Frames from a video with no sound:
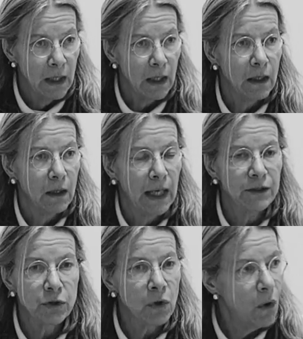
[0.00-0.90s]

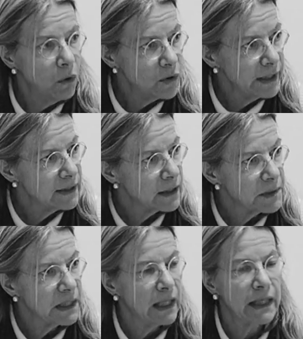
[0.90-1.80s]
And you know, already
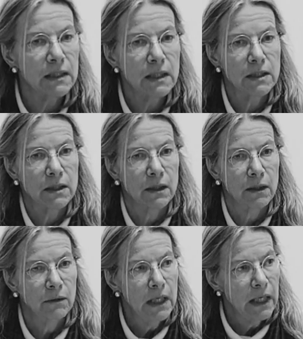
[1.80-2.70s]
something like this, you
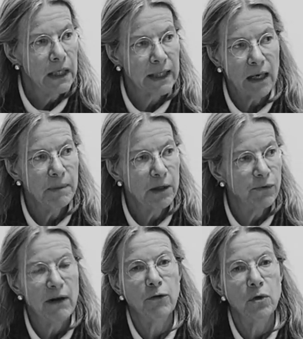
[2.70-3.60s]
know, it can be
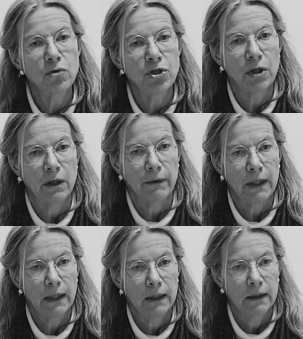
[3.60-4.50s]

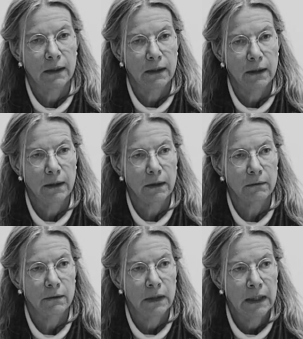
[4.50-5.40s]
revolutionary. You
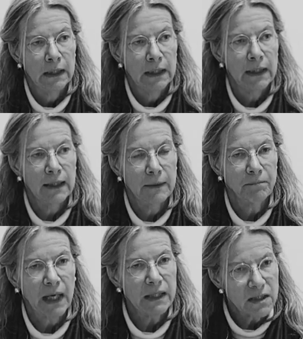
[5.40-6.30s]
know,
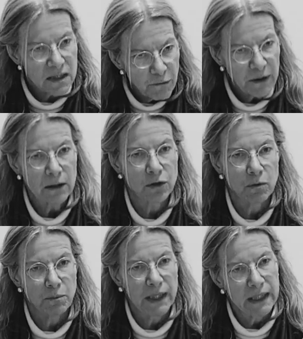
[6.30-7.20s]
and it's difficult
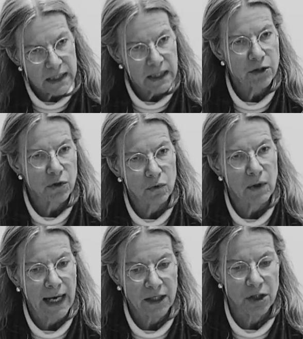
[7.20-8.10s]
to bring it into
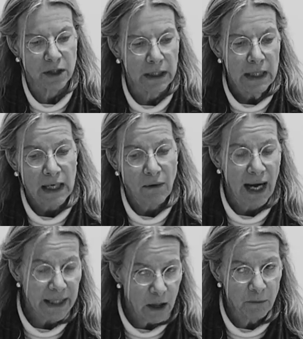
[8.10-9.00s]
action. Now,
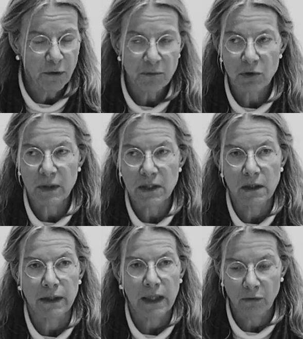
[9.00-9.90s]
I come from
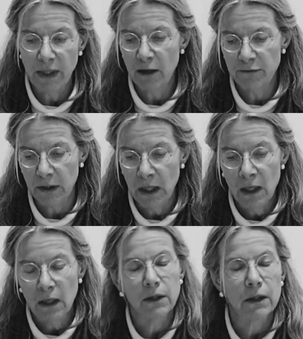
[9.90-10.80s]
Switzerland, and we have
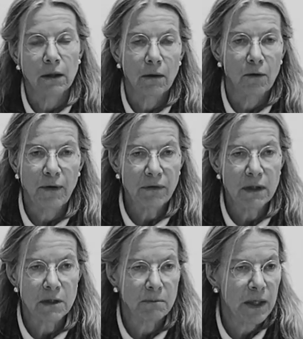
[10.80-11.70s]
a
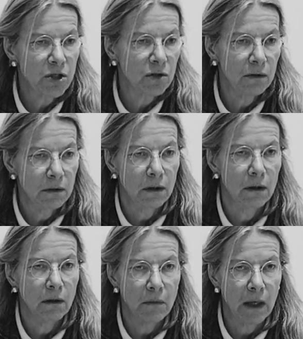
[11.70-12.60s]
very special,
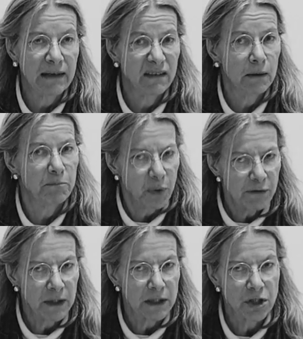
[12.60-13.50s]
I think,
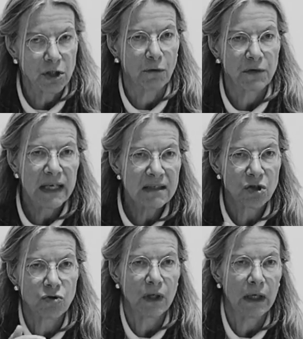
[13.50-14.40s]
privilege of
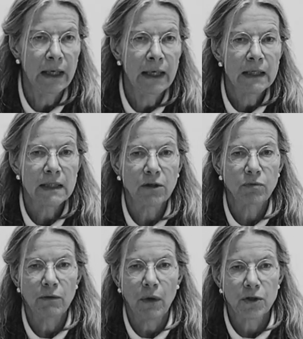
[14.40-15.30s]
history, that
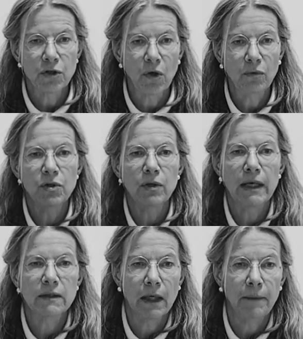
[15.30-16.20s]
we were thrown
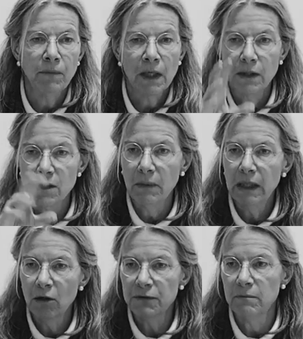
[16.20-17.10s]
together in the
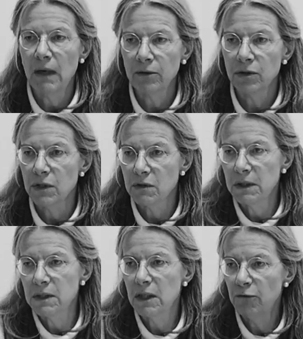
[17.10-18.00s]
middle of the mountains
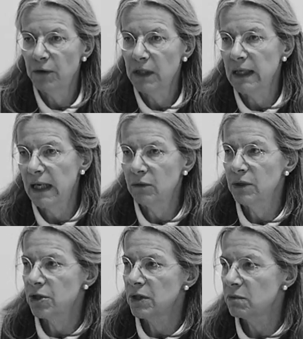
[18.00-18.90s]
with different
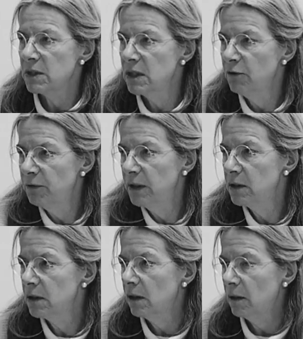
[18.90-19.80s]
languages, with different